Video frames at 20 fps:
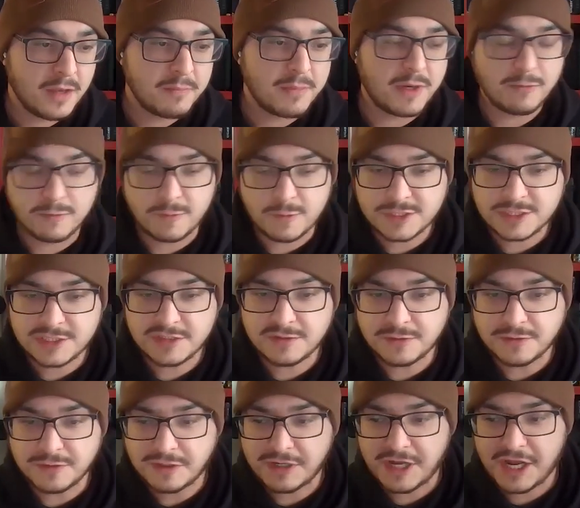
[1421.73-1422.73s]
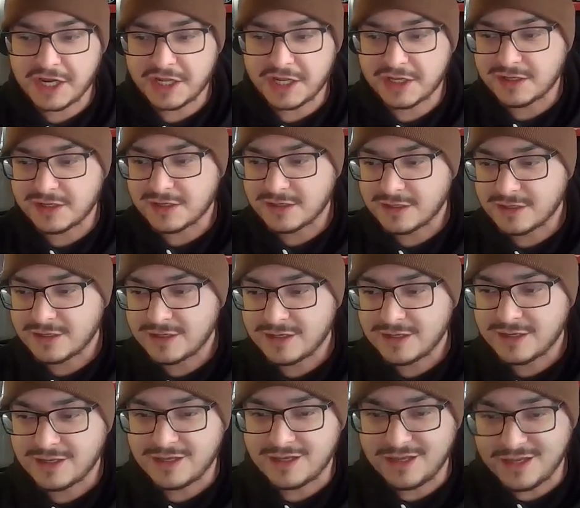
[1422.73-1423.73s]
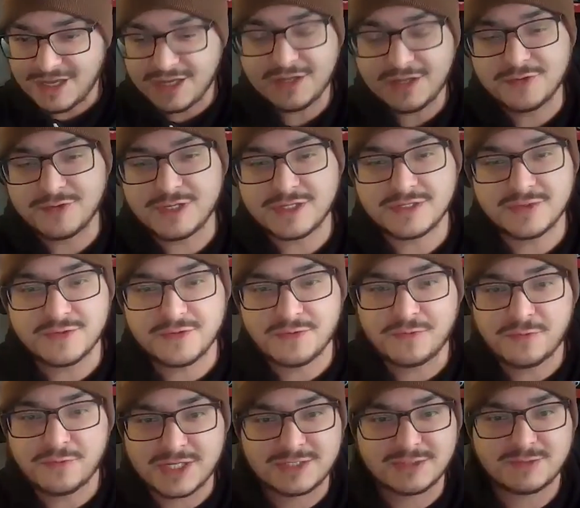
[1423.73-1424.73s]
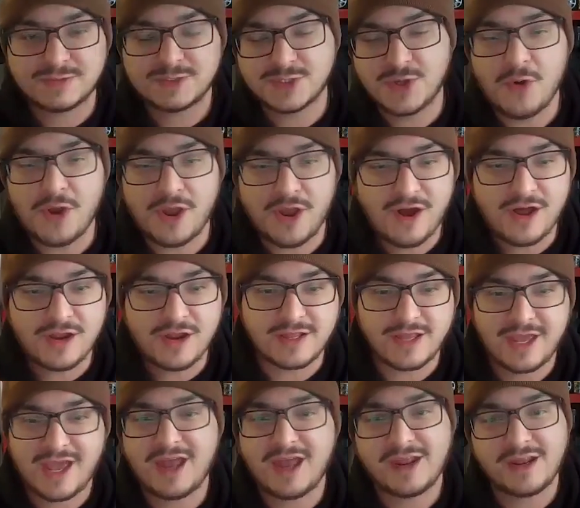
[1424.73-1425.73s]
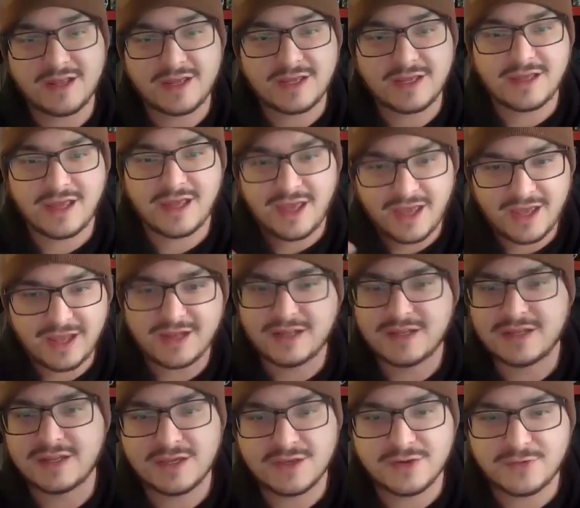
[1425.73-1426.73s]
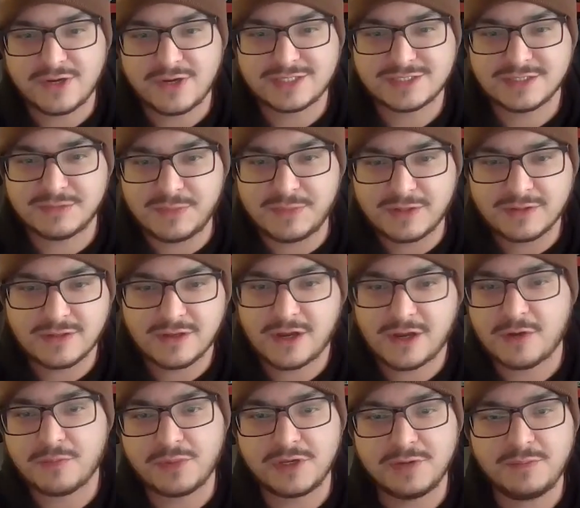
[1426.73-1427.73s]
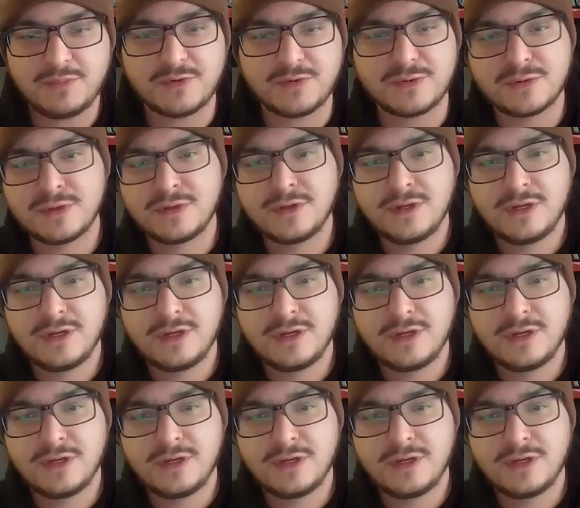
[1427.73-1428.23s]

But we were still kind of ignorant to what was going on in Canada and in the US about our people.